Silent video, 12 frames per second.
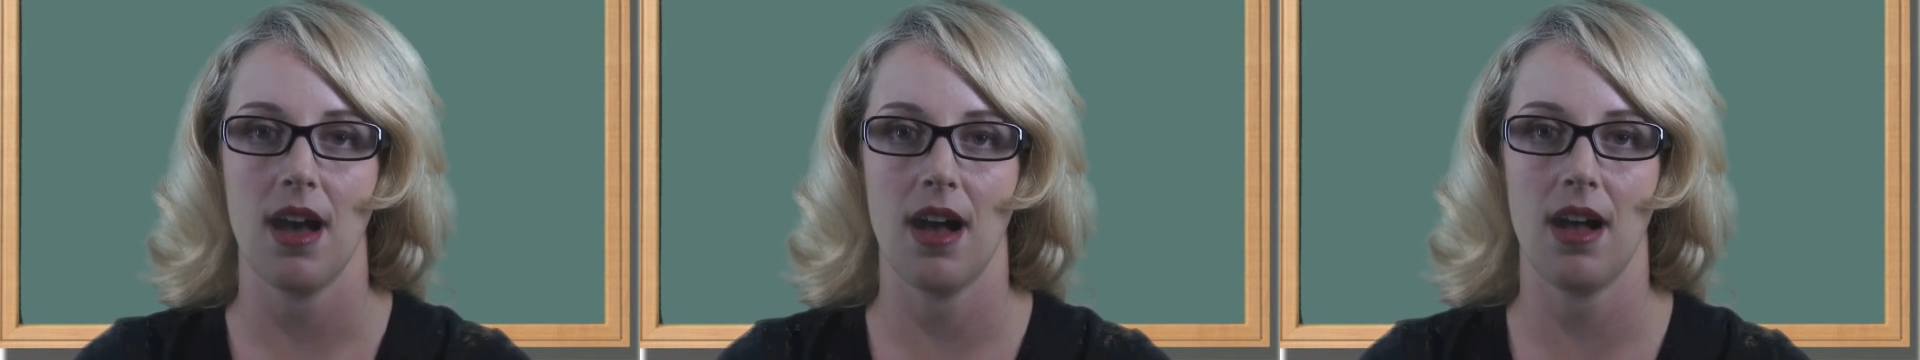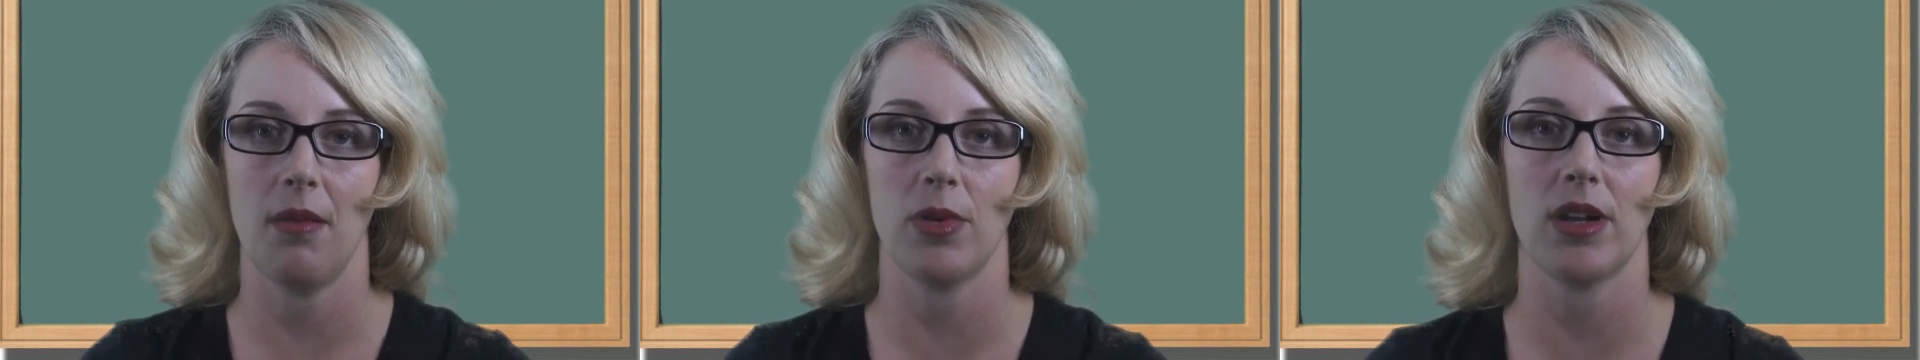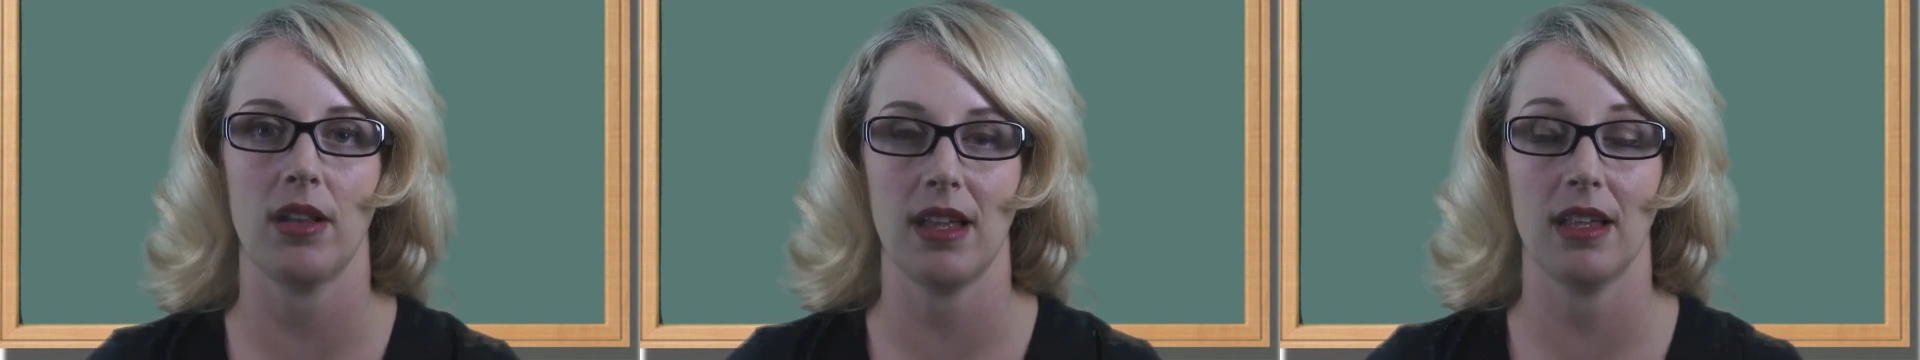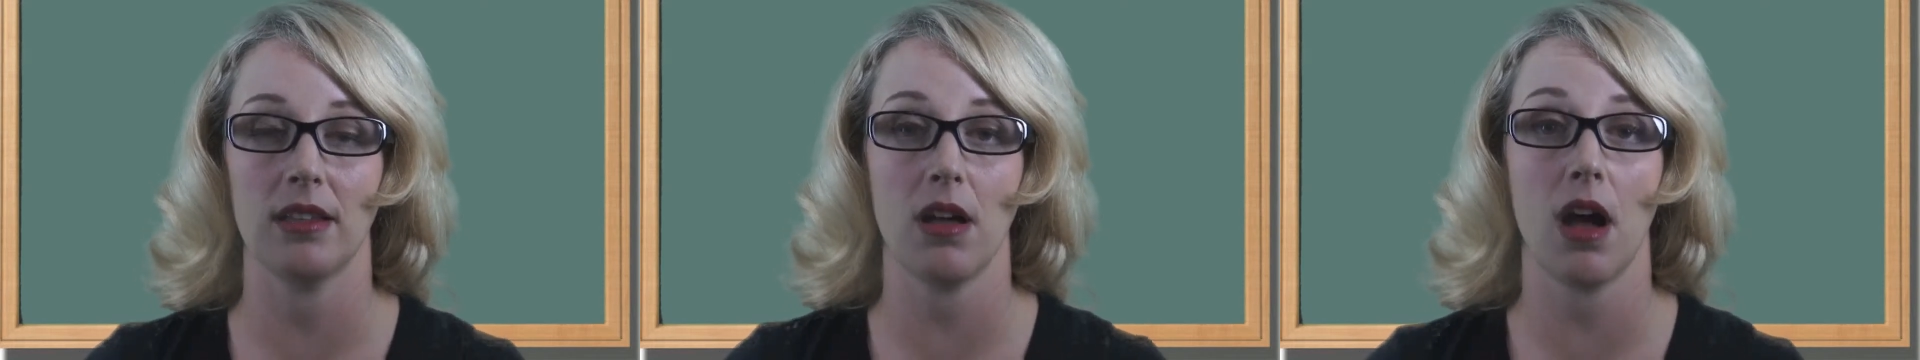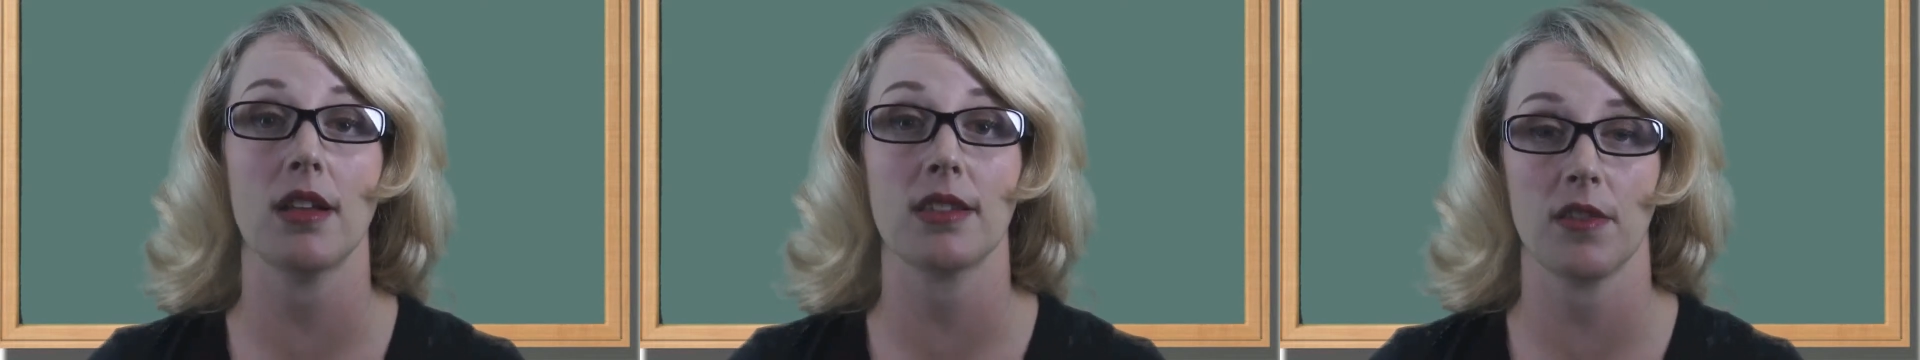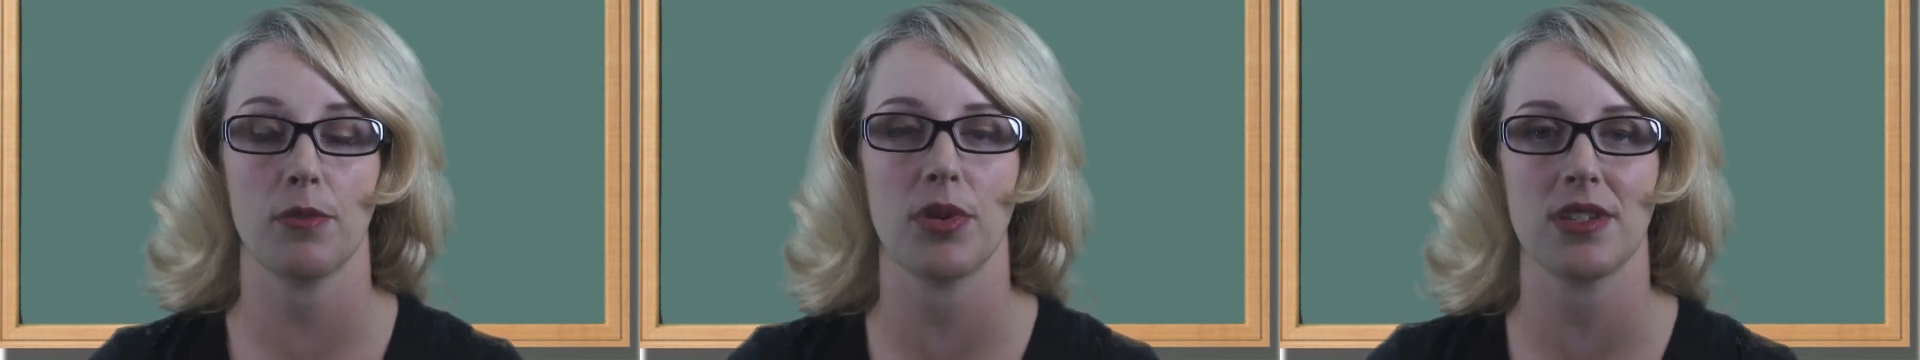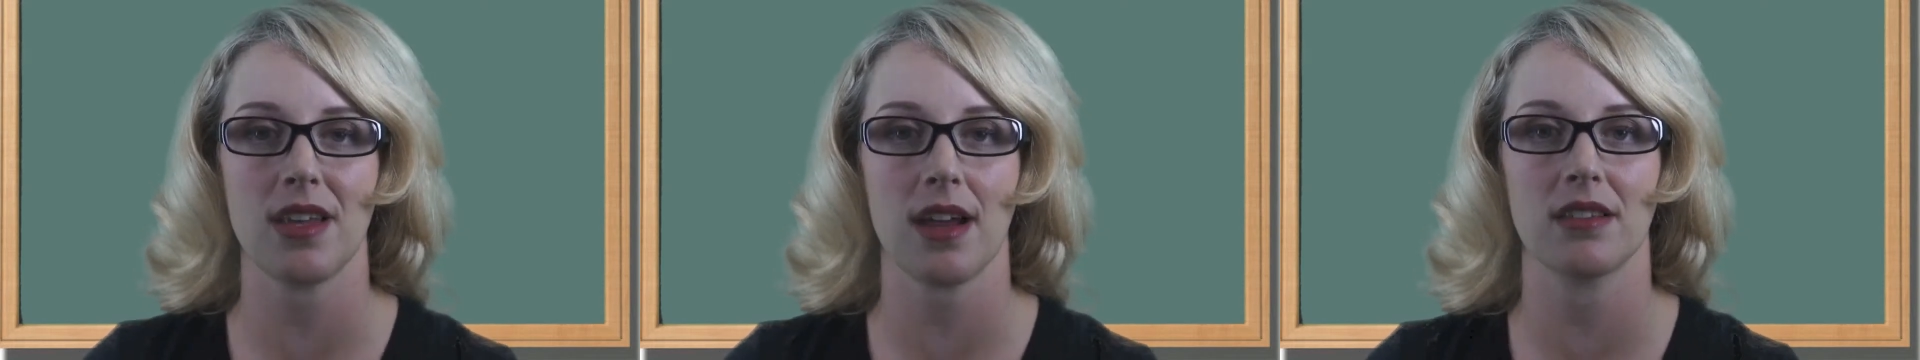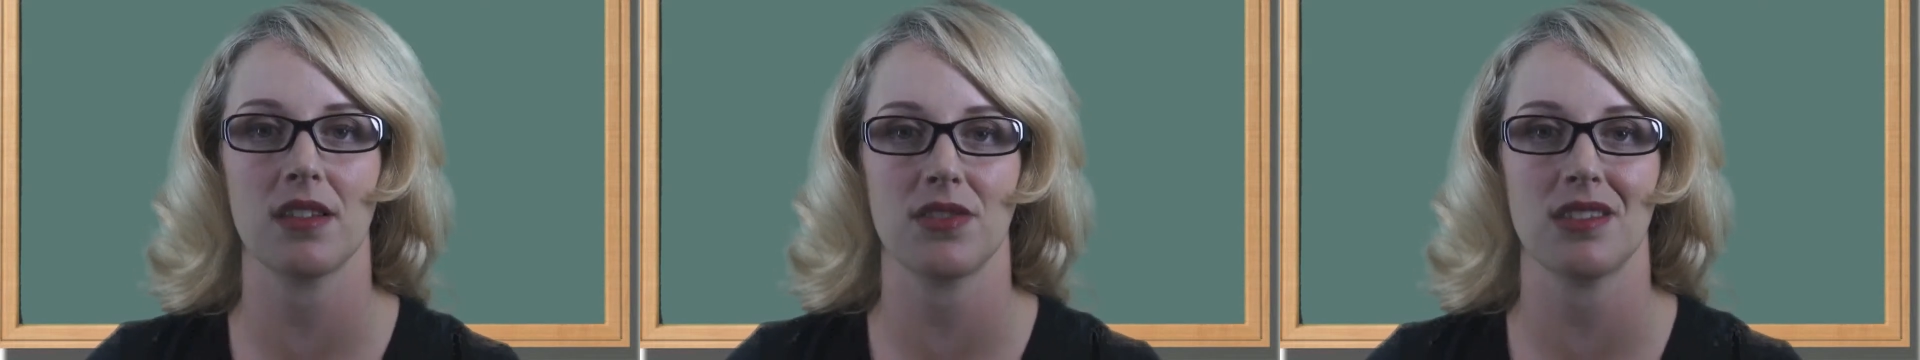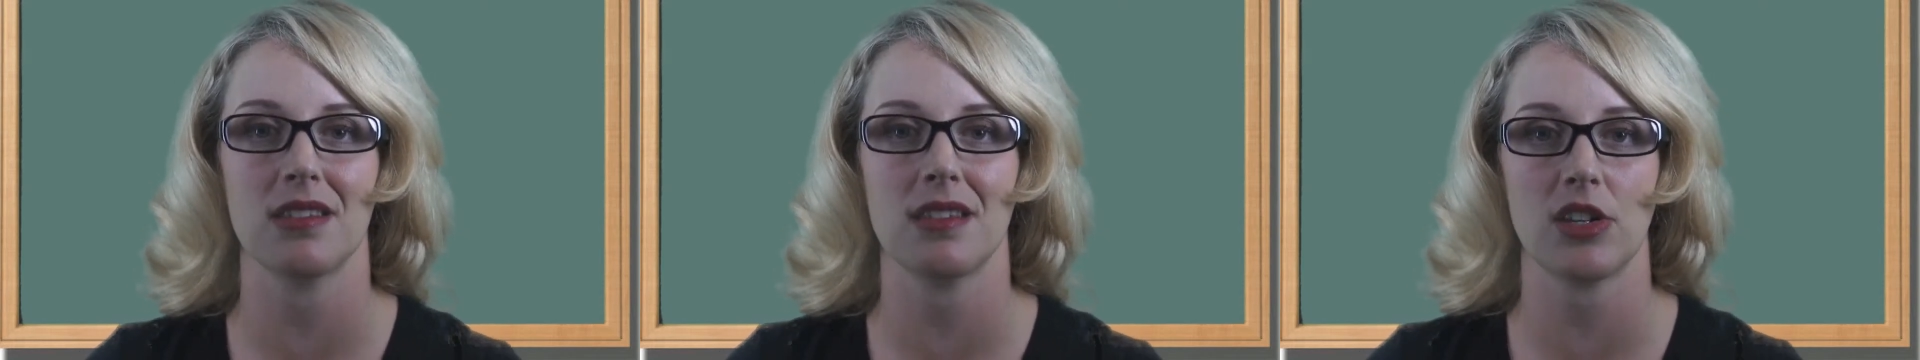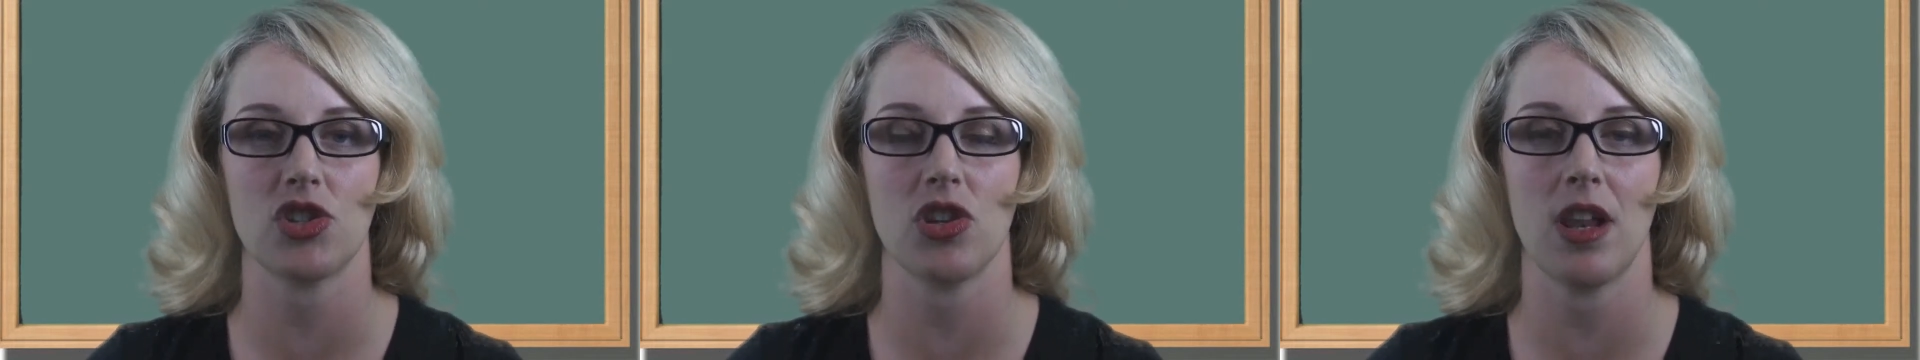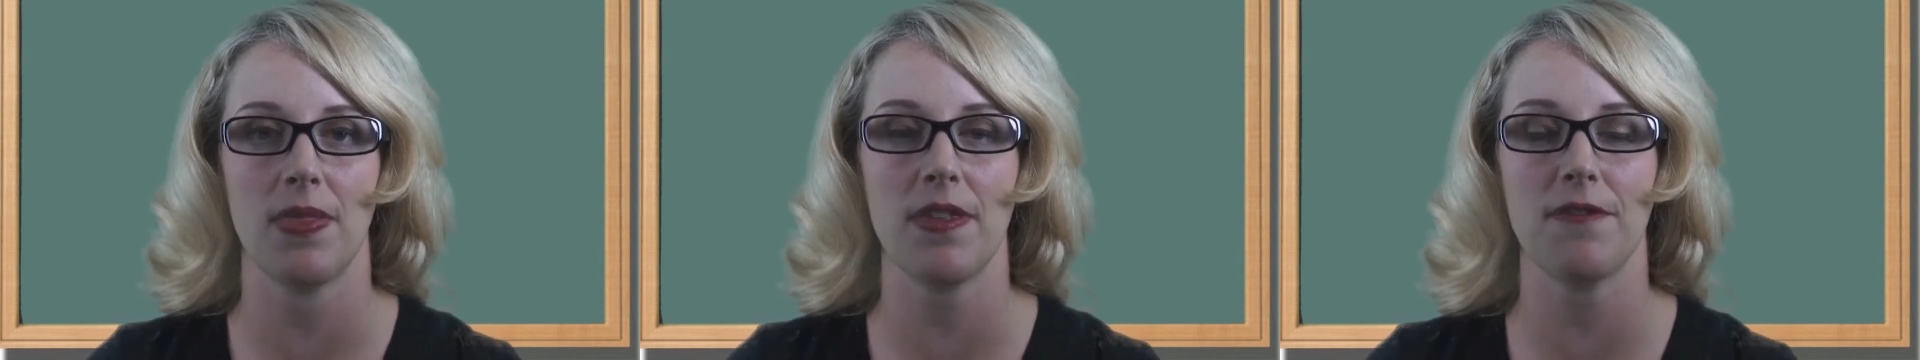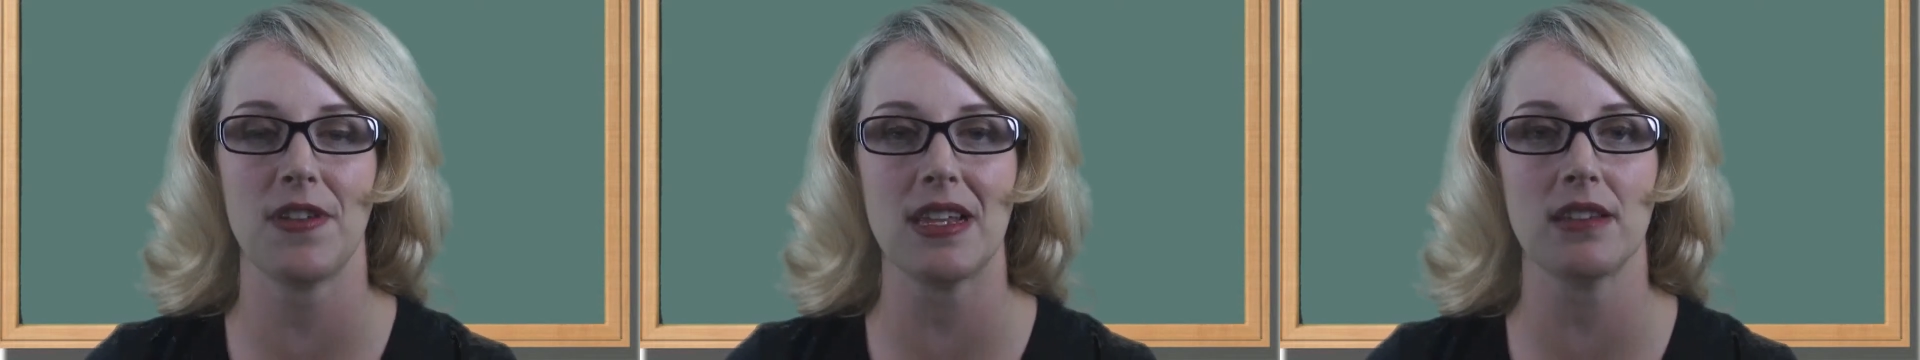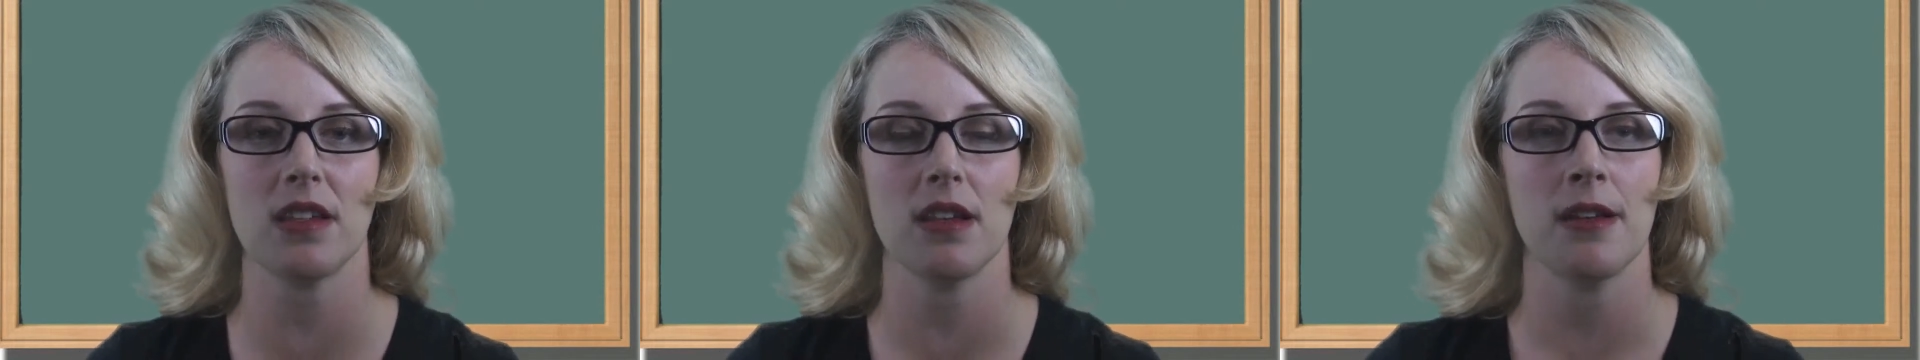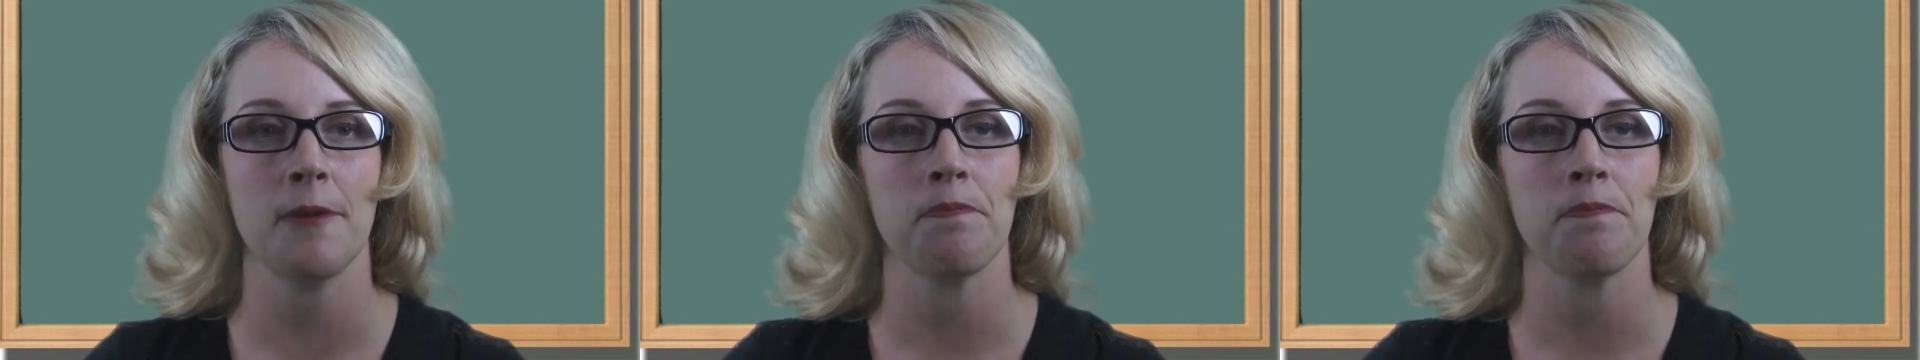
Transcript: um, we call it a loss of protective sensation in the feet.